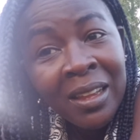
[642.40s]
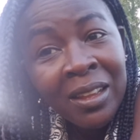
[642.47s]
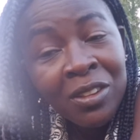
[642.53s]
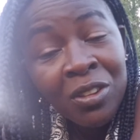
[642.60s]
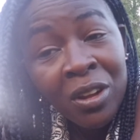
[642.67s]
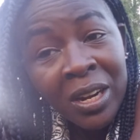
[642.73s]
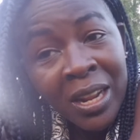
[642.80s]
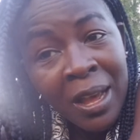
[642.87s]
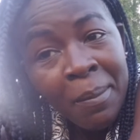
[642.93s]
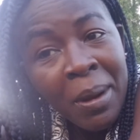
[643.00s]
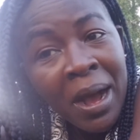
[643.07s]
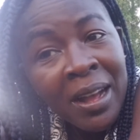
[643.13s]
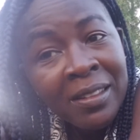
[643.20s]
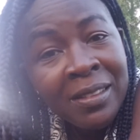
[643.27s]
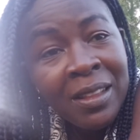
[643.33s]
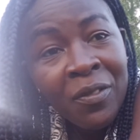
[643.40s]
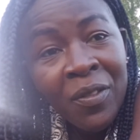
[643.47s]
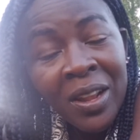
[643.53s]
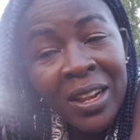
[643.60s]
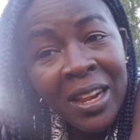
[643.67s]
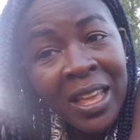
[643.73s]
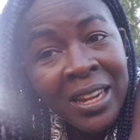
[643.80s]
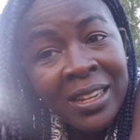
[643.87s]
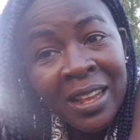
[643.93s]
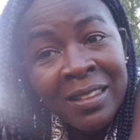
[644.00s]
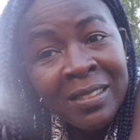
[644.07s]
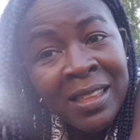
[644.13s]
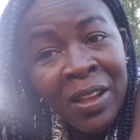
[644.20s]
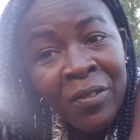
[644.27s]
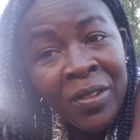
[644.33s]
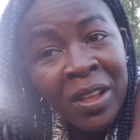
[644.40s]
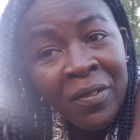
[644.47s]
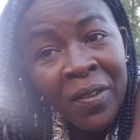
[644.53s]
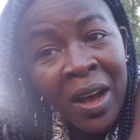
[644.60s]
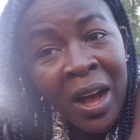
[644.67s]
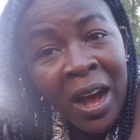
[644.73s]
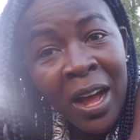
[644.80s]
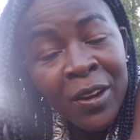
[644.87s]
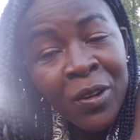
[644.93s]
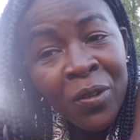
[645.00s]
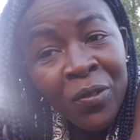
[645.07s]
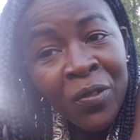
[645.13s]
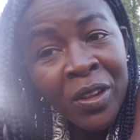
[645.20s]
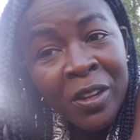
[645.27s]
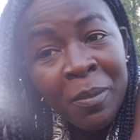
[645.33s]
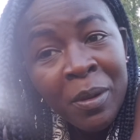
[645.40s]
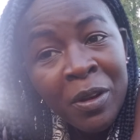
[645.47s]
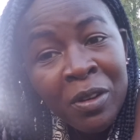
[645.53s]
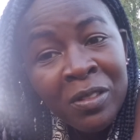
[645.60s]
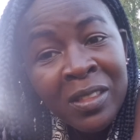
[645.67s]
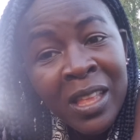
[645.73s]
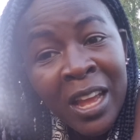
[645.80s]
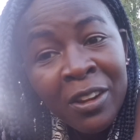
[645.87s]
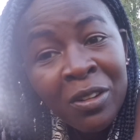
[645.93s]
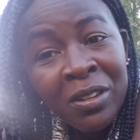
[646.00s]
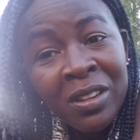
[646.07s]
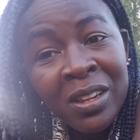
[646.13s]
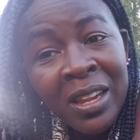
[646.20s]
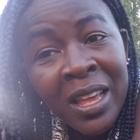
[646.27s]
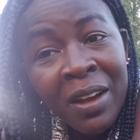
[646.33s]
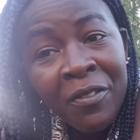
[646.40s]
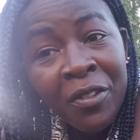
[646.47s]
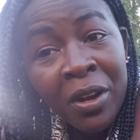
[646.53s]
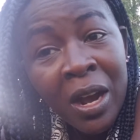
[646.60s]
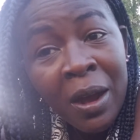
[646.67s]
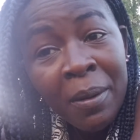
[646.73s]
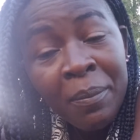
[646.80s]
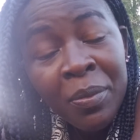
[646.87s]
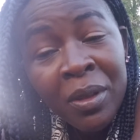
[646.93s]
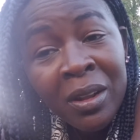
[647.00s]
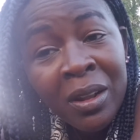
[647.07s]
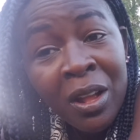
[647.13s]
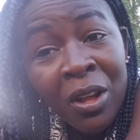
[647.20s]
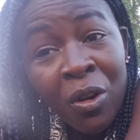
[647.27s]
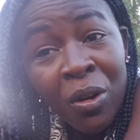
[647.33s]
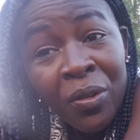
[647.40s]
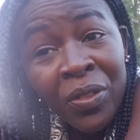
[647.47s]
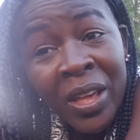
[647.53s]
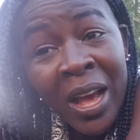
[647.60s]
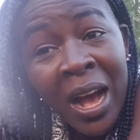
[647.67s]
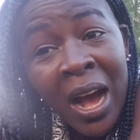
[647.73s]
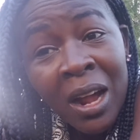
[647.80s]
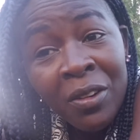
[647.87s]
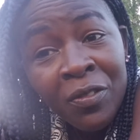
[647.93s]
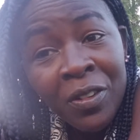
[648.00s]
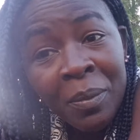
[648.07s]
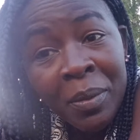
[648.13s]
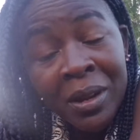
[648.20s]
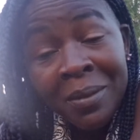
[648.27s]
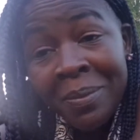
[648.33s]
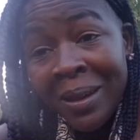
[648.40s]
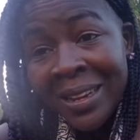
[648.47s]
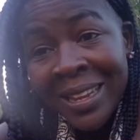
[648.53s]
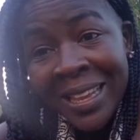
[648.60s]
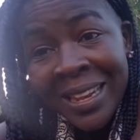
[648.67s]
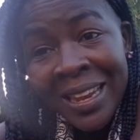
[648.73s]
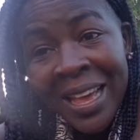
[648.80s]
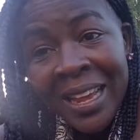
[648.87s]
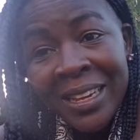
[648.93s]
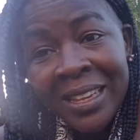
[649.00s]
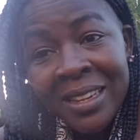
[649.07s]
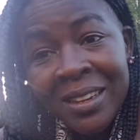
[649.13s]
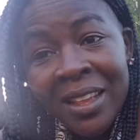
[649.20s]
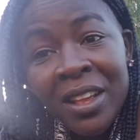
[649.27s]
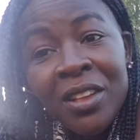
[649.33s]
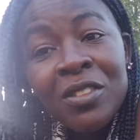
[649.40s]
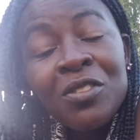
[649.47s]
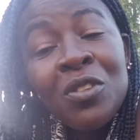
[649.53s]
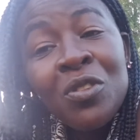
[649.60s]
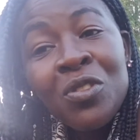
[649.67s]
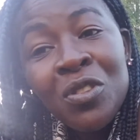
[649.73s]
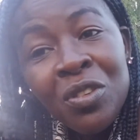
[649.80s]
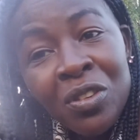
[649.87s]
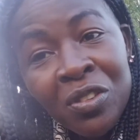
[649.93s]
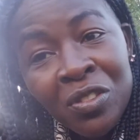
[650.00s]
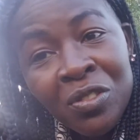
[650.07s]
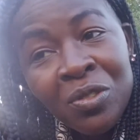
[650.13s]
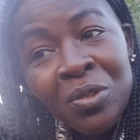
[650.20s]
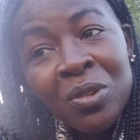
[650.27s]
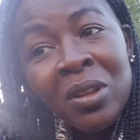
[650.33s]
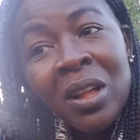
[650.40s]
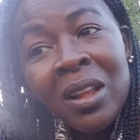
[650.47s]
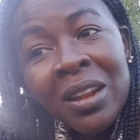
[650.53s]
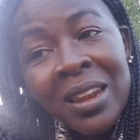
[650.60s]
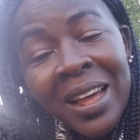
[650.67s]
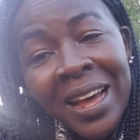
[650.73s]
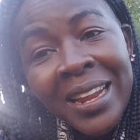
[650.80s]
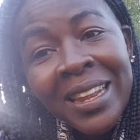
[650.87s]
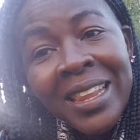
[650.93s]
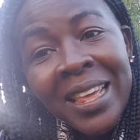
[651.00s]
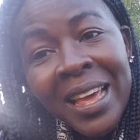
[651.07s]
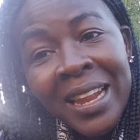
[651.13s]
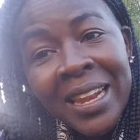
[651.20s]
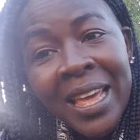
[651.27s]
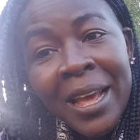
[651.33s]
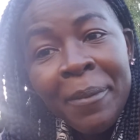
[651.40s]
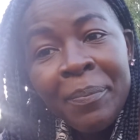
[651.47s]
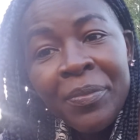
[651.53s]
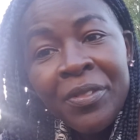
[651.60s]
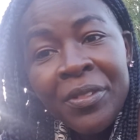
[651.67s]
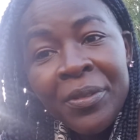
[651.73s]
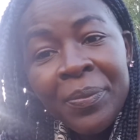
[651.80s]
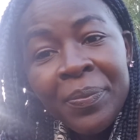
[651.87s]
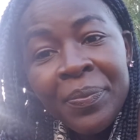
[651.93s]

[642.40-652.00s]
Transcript: Your name has even letters they've never heard of it because they are not in their vocab, on their alphabet, but they learn it. So you too learn their names.